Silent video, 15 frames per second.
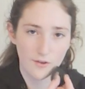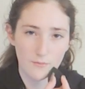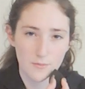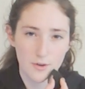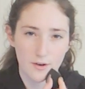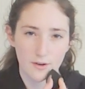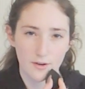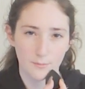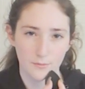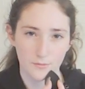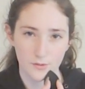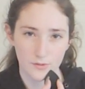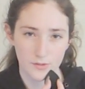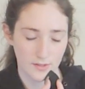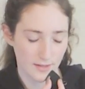have a mirror and I'm
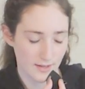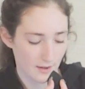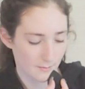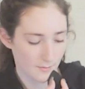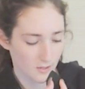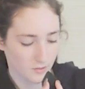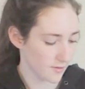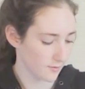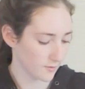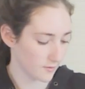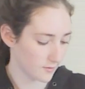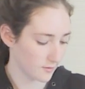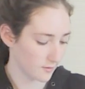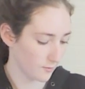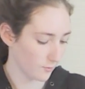using the camera. I
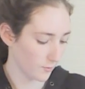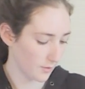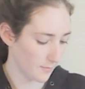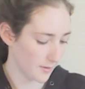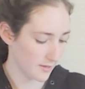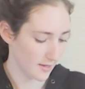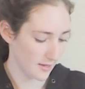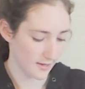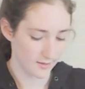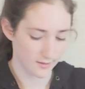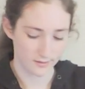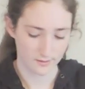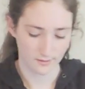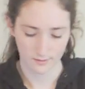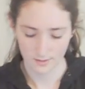use one of my
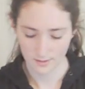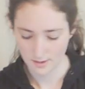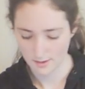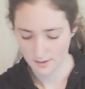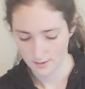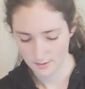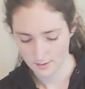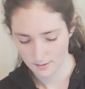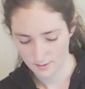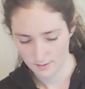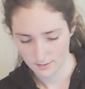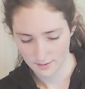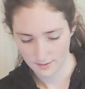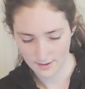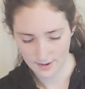kits.
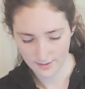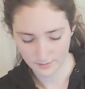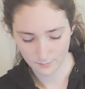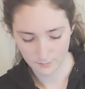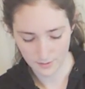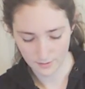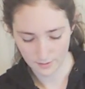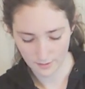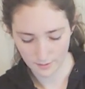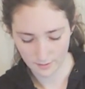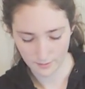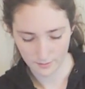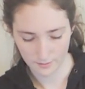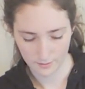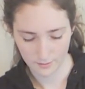It has a
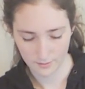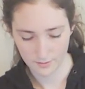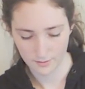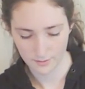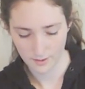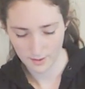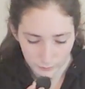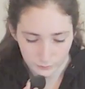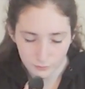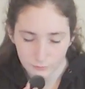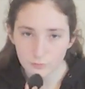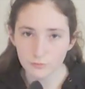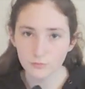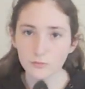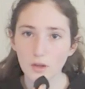mirror.
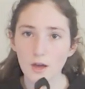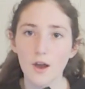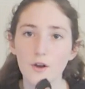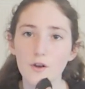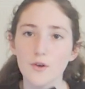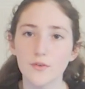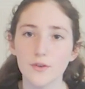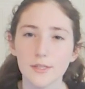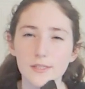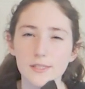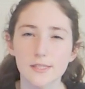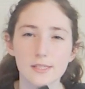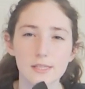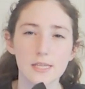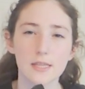I don't know if you
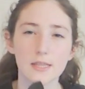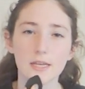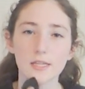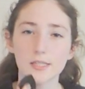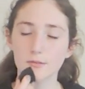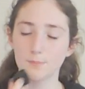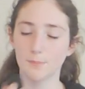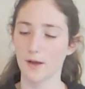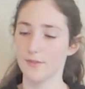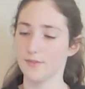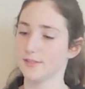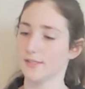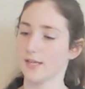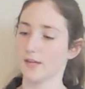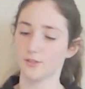can see this, but
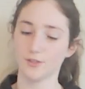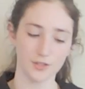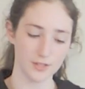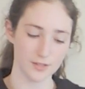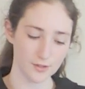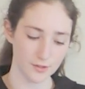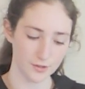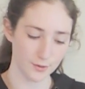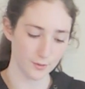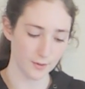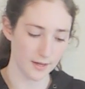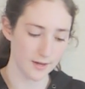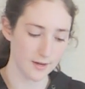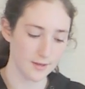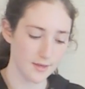this actually isn't
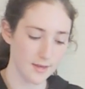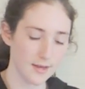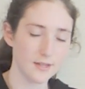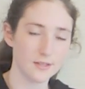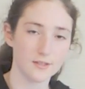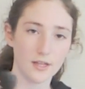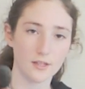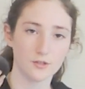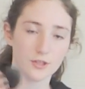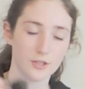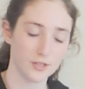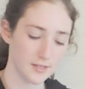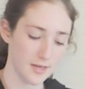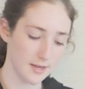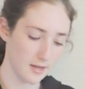doing anything, and it's actually
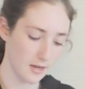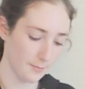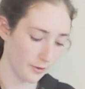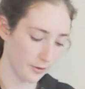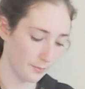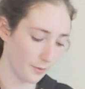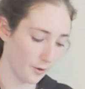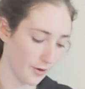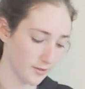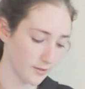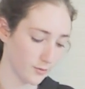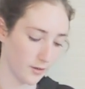just taking up all the product.